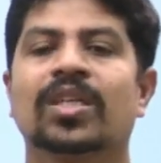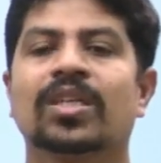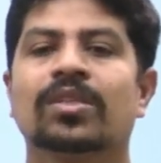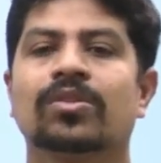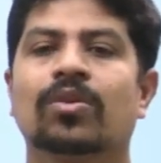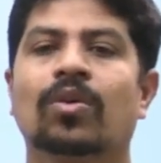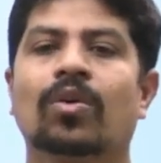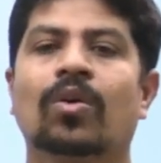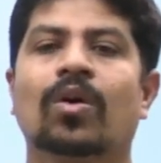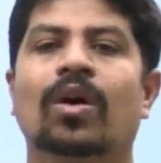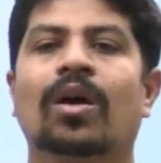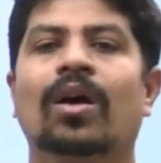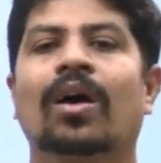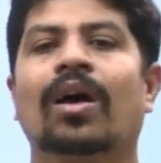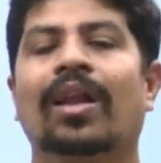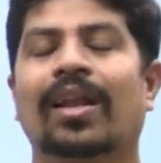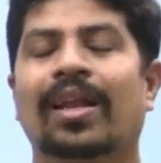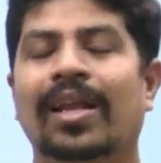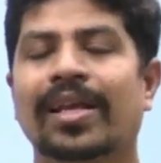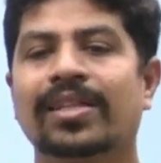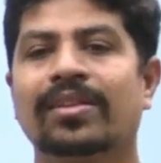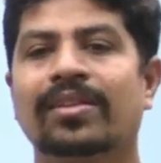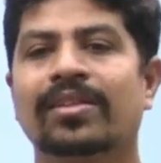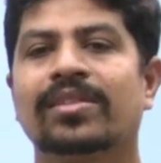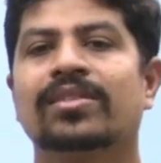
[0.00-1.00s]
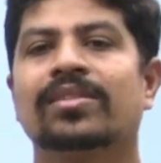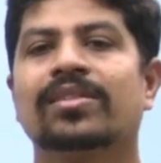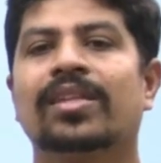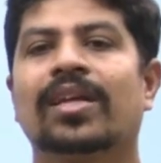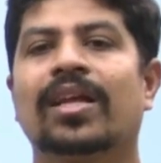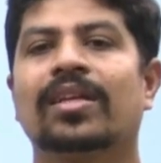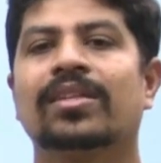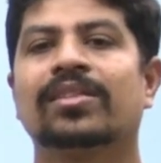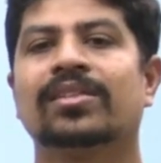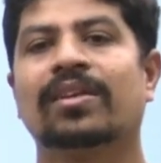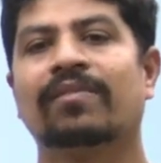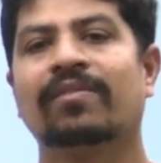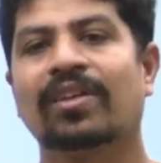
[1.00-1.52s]
So like this, there
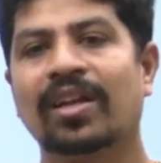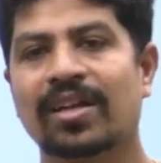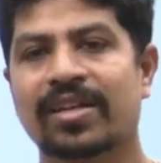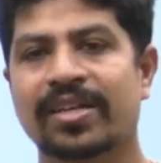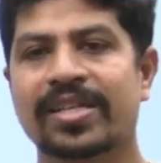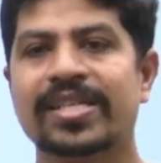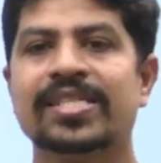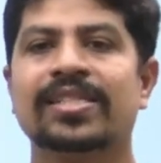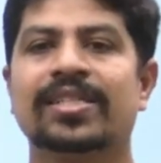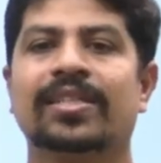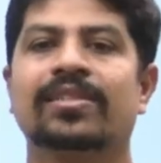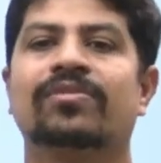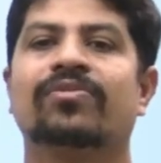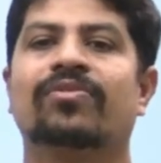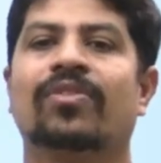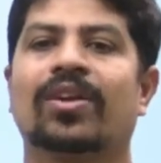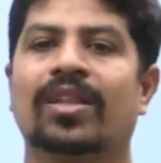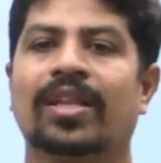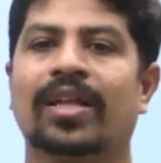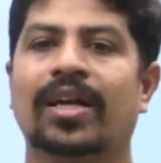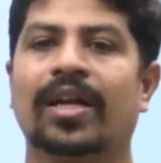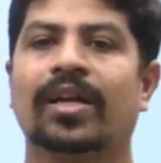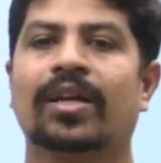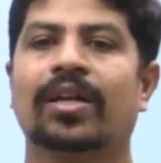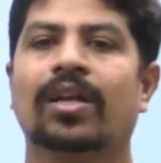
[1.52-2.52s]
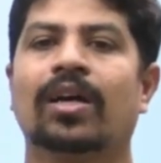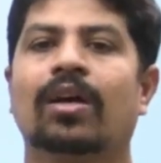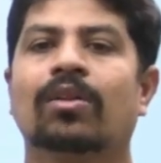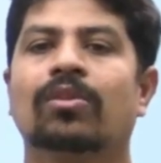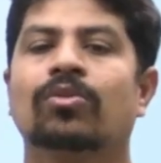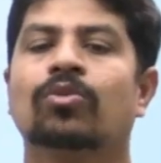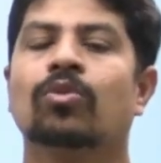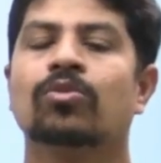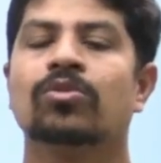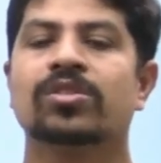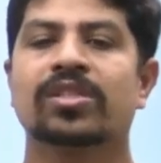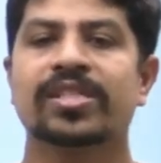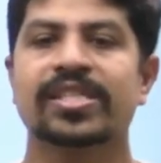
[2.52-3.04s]
are several reasons for that.
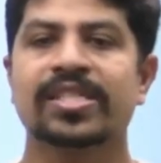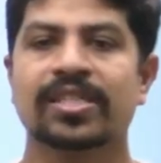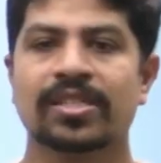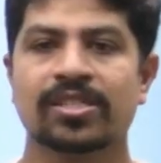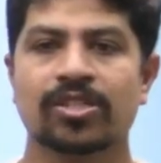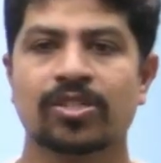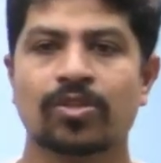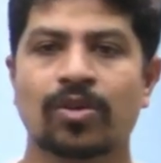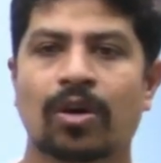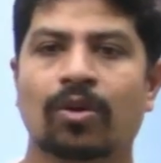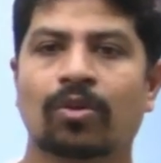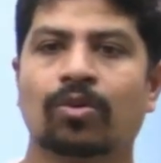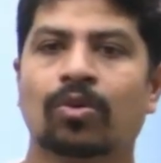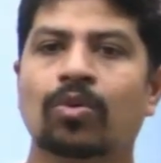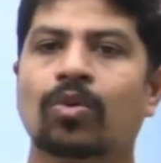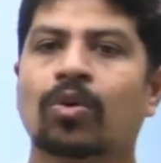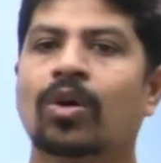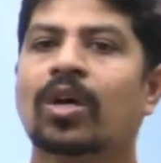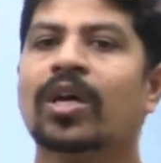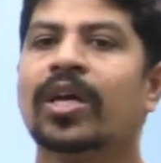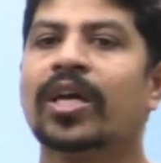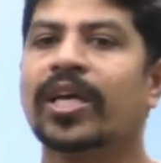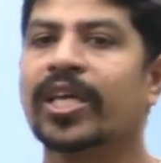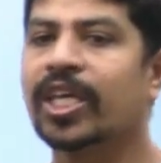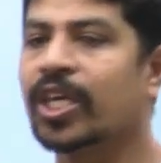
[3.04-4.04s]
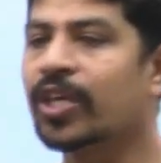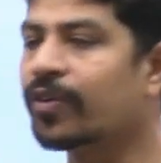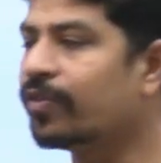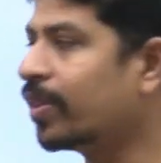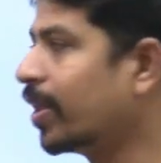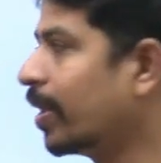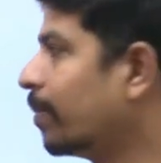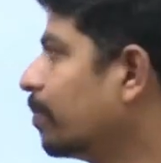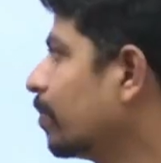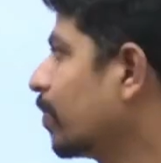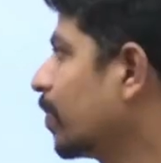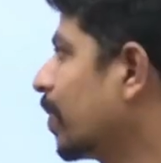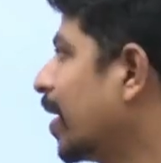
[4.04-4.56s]
Those reasons you have to give
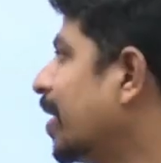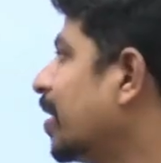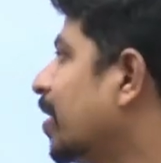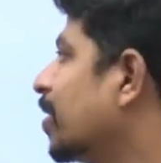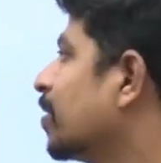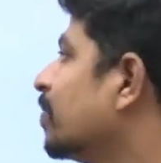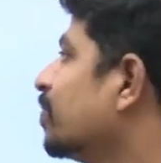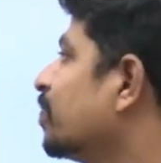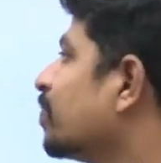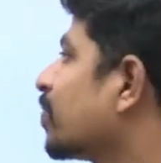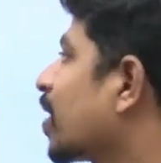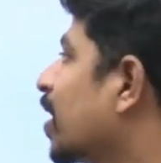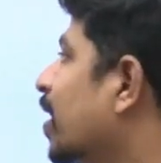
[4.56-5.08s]
them, right?